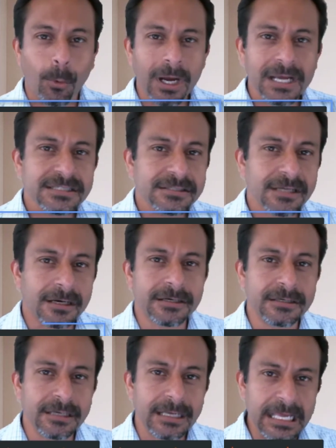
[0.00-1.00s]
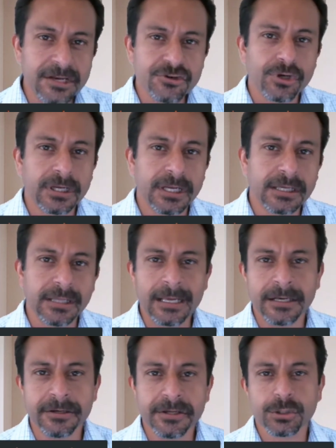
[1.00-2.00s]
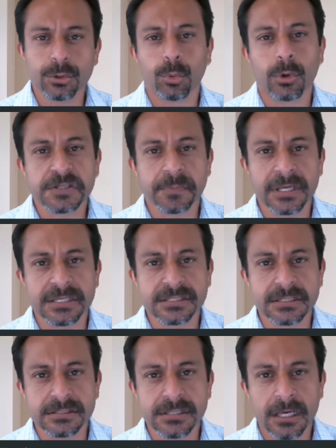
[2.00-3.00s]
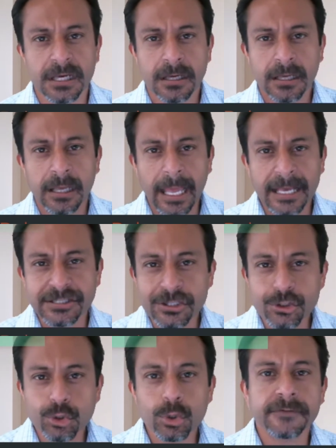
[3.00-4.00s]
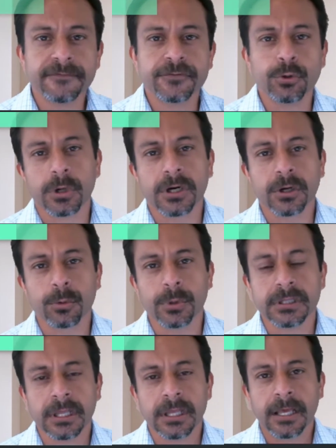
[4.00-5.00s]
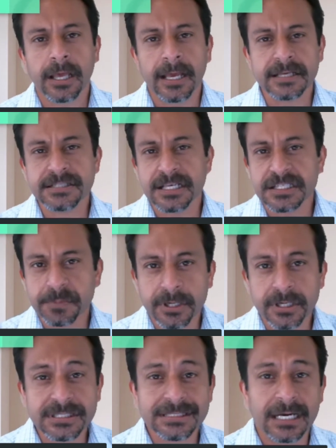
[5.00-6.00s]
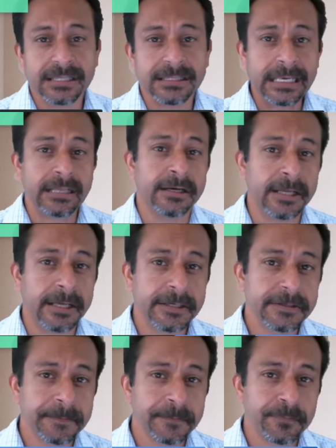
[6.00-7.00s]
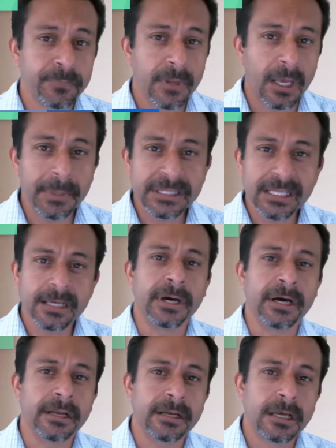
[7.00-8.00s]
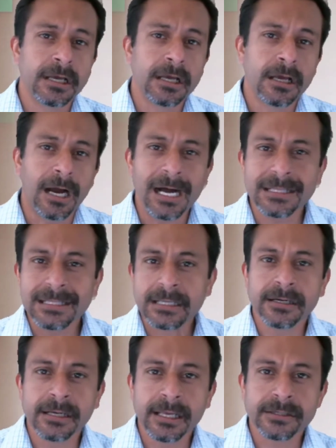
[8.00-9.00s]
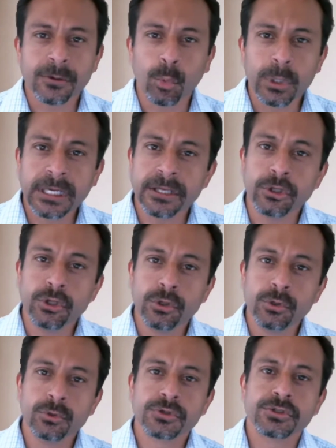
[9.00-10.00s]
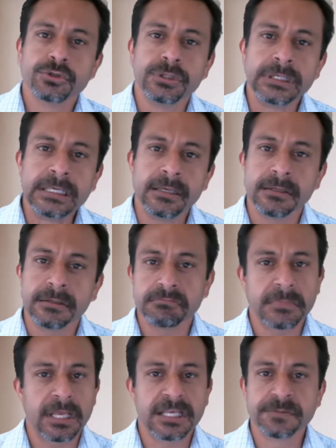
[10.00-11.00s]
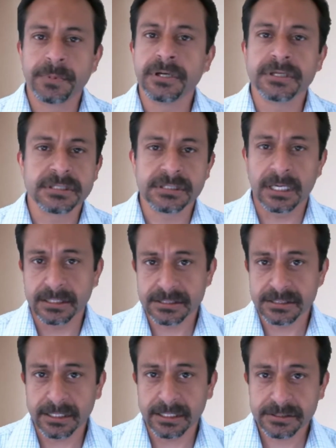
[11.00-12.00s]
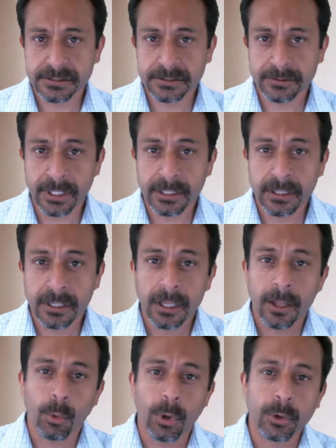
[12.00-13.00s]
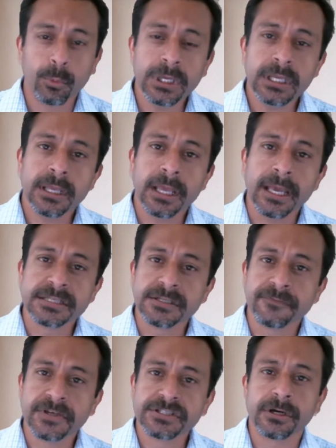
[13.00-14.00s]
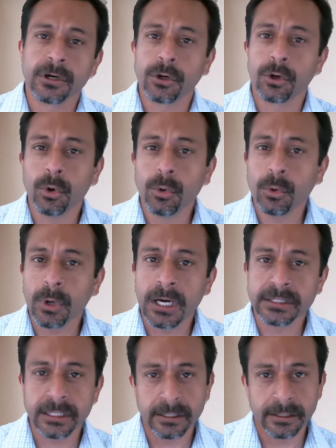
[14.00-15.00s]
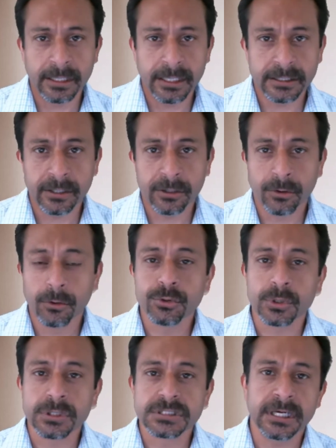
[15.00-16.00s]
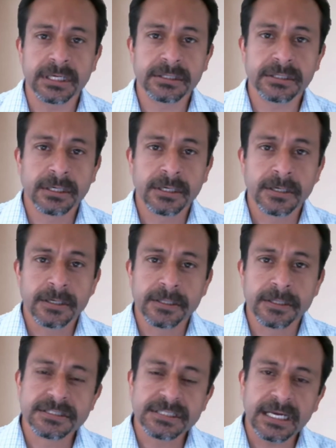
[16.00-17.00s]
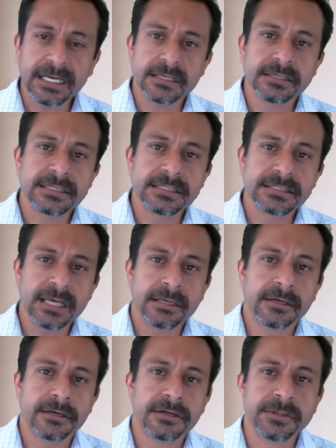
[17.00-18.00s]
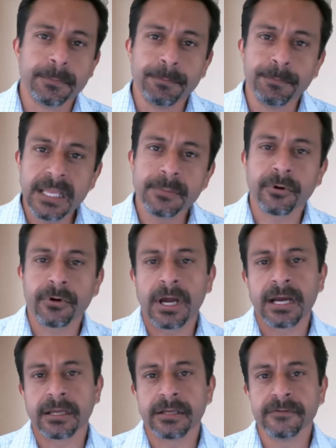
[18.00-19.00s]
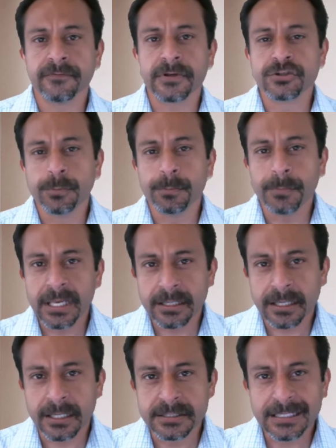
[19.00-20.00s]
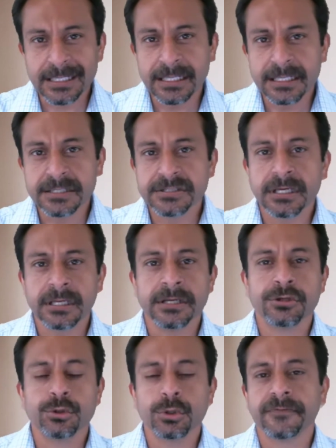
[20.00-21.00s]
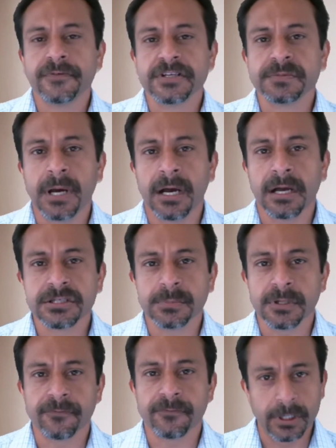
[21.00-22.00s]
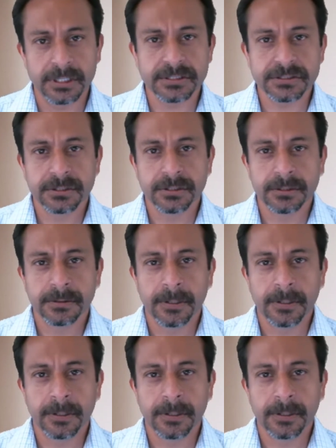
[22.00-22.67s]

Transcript: Why isn't our intranet and digital workspaces as intuitive to work with as the experiences on the internet? I mean, think about it. On the internet, we get used to the experiences on the sites, right? When we as a visitor go on the internet and go to a site, the site designer's main prerogative is to make it as easy and intuitive as possible for us.